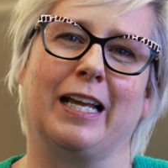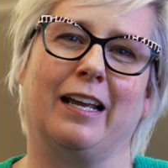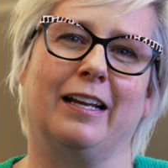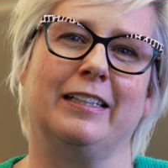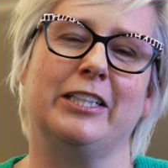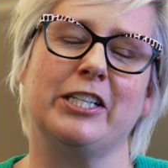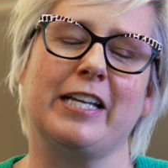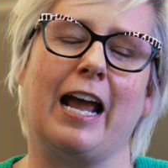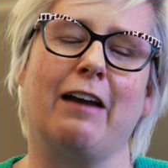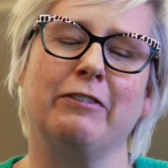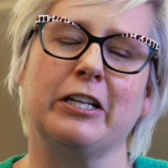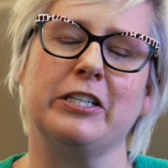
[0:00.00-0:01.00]
And just
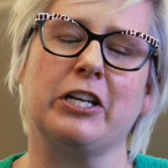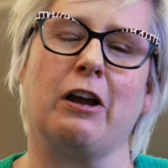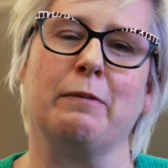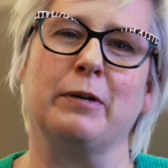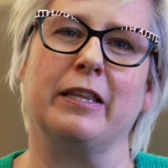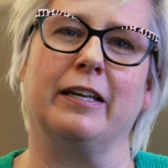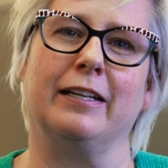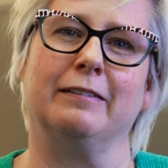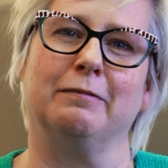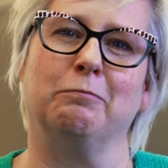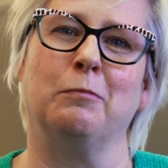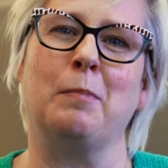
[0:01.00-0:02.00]
have a good time with
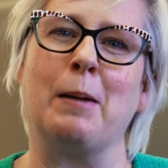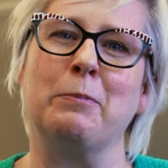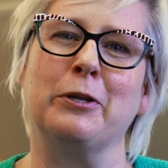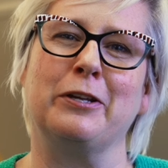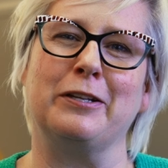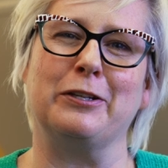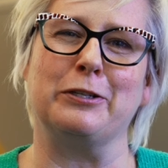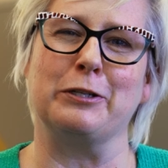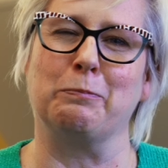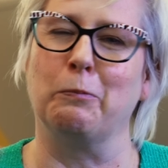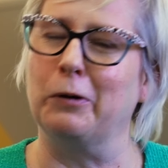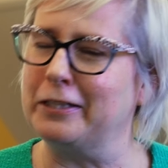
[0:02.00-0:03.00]
it. Remember that
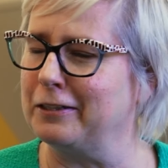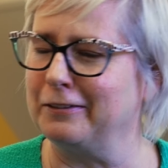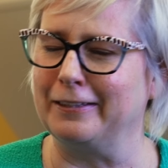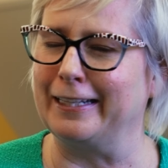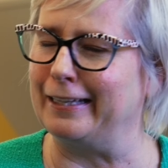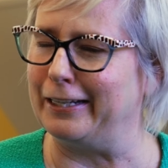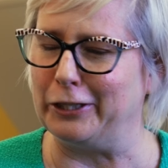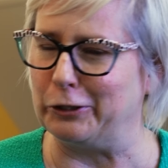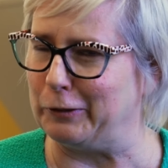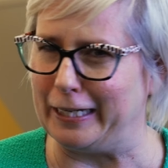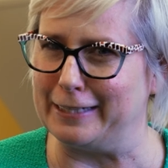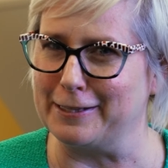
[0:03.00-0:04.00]
there's more to learning than your
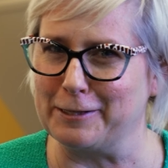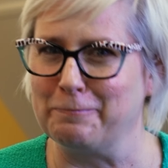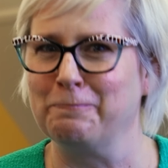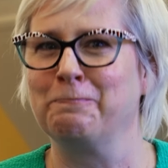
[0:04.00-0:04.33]
grades.